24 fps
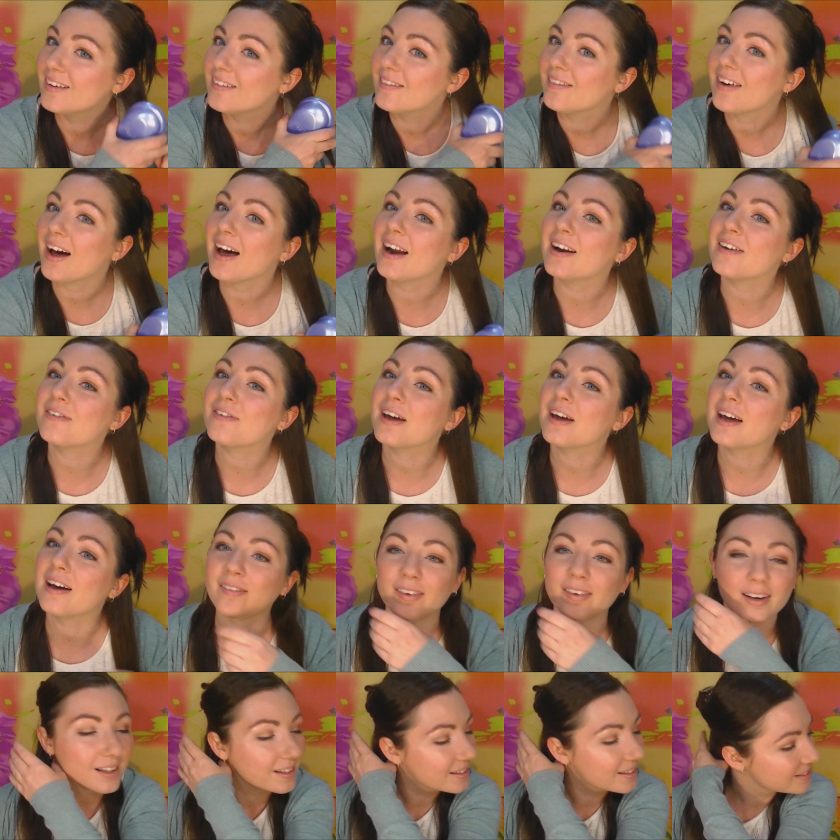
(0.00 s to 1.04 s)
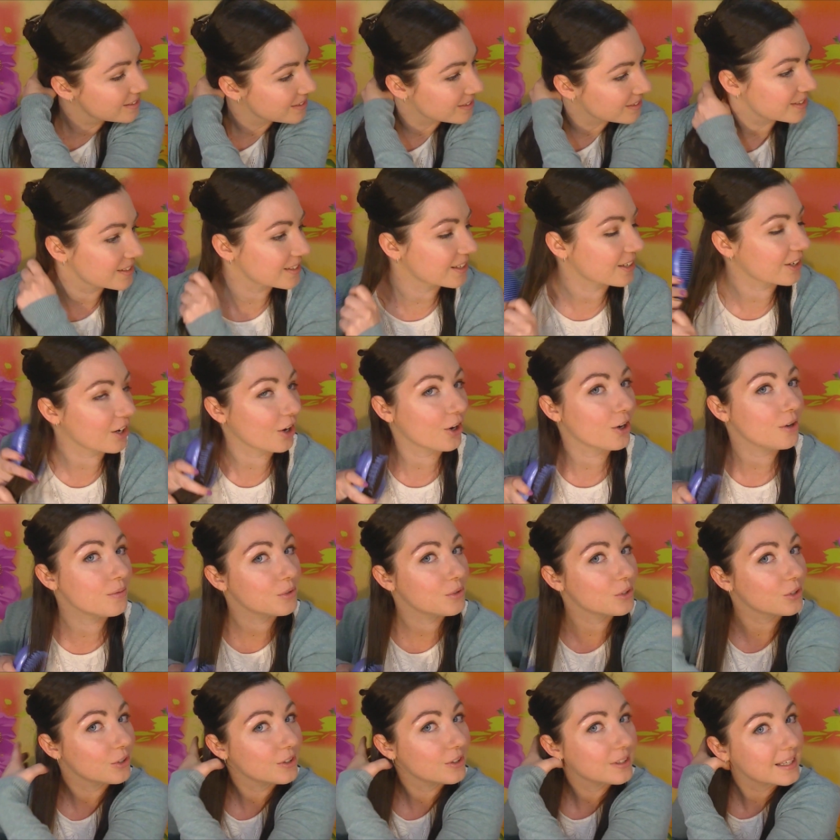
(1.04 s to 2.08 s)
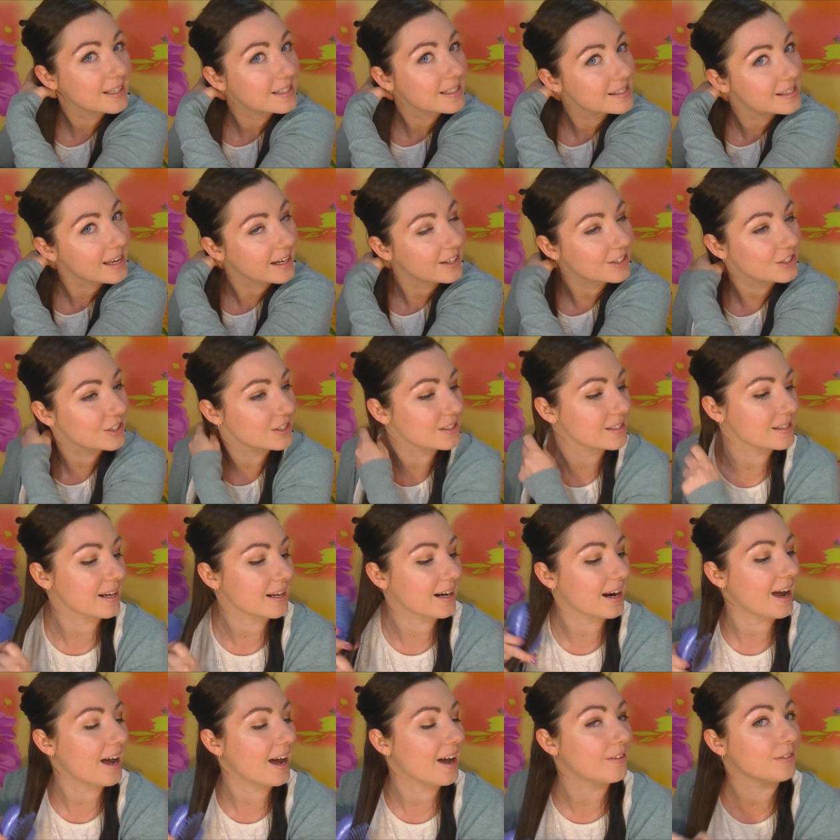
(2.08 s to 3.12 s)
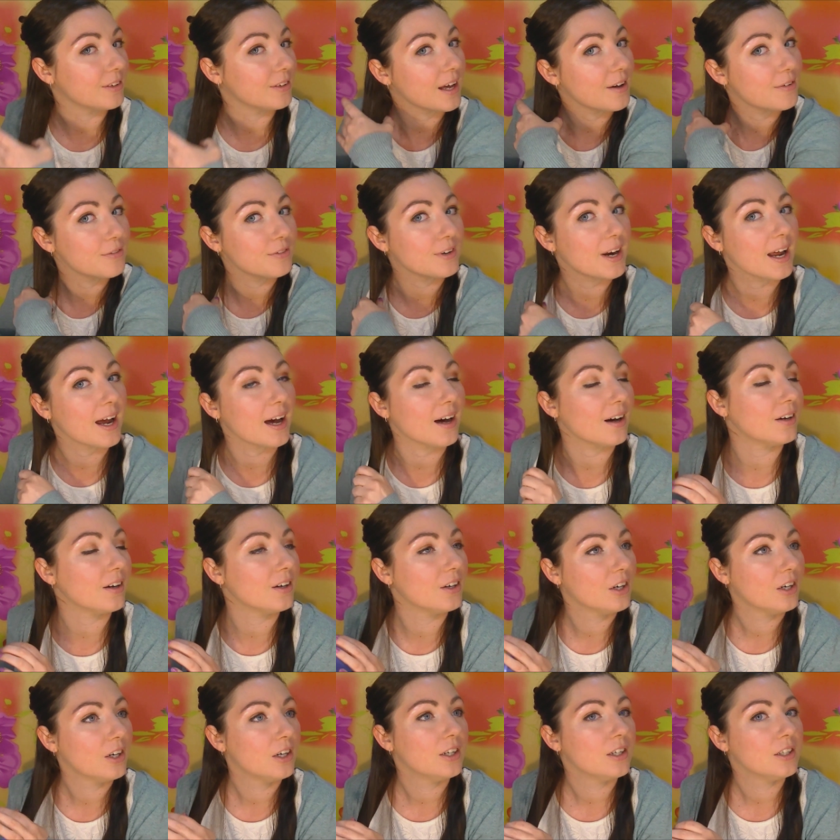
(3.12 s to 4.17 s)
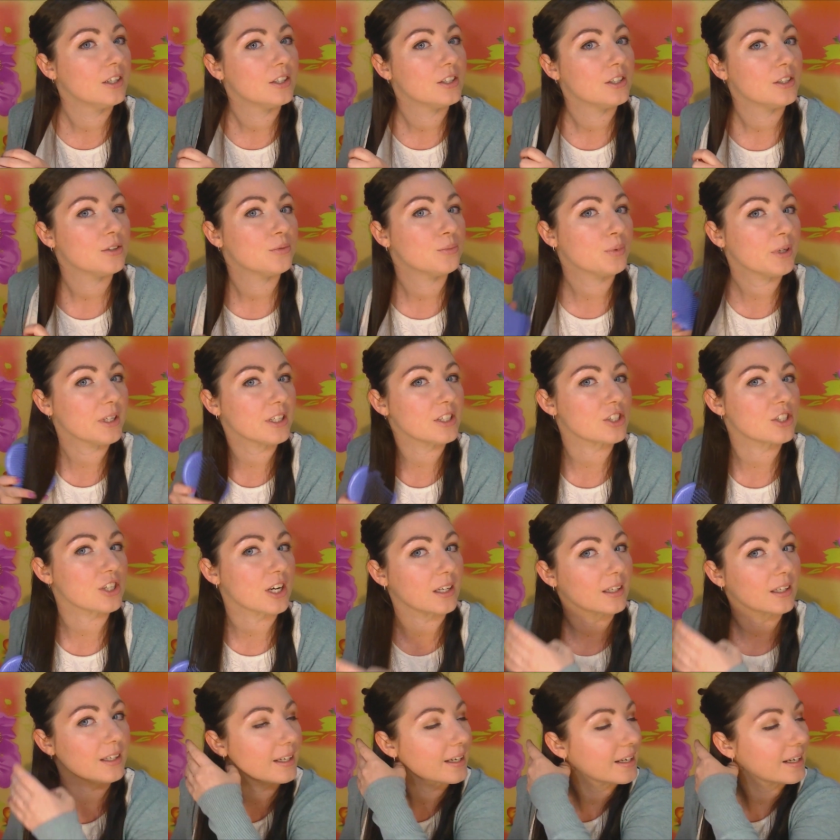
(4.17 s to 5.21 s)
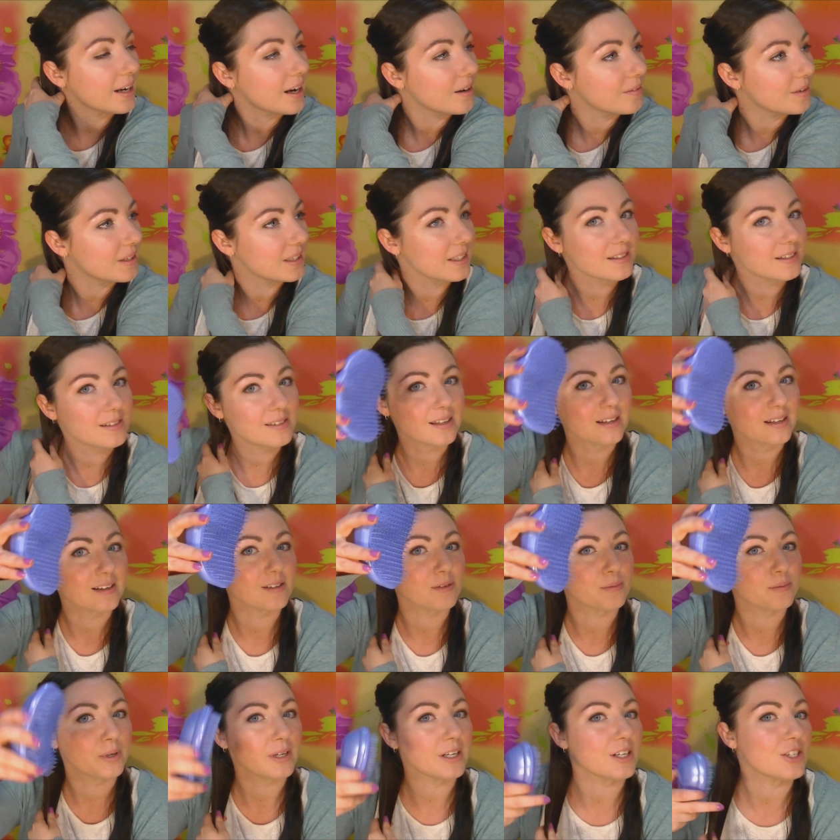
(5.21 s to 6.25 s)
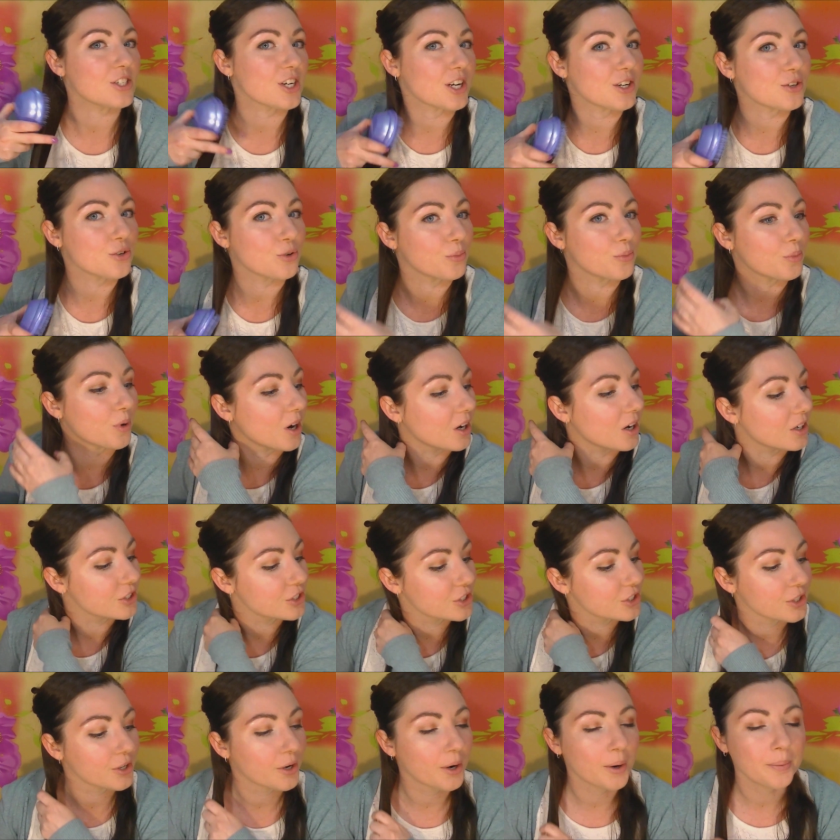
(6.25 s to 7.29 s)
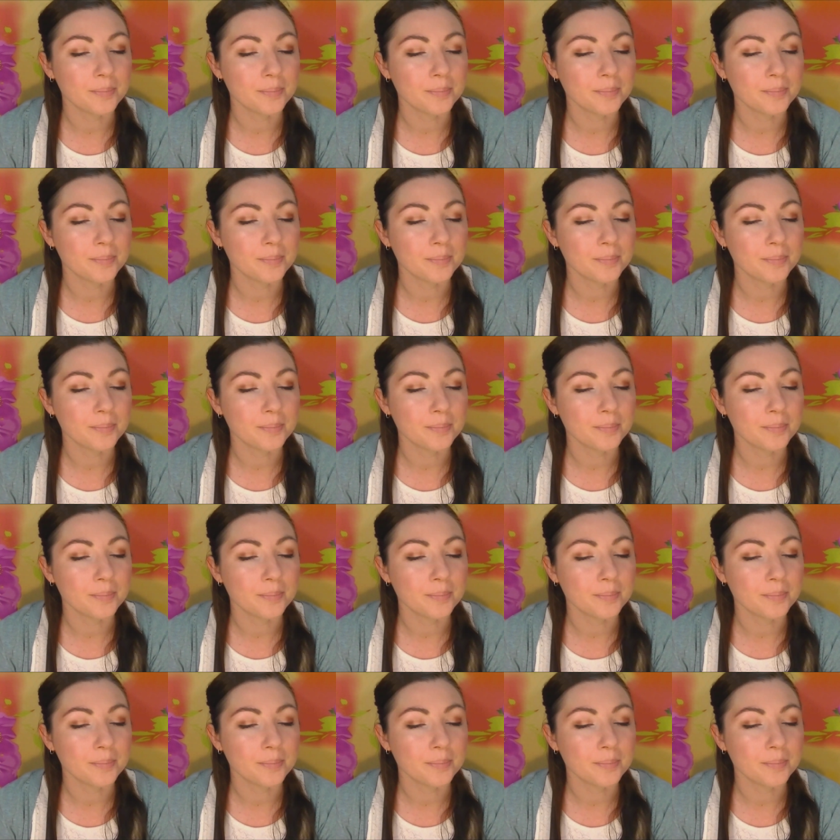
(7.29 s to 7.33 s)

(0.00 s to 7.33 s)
Had it forever. So just going to comb through these sections that I have left now pretty gently. I mean, this thing's a pretty gentle brush.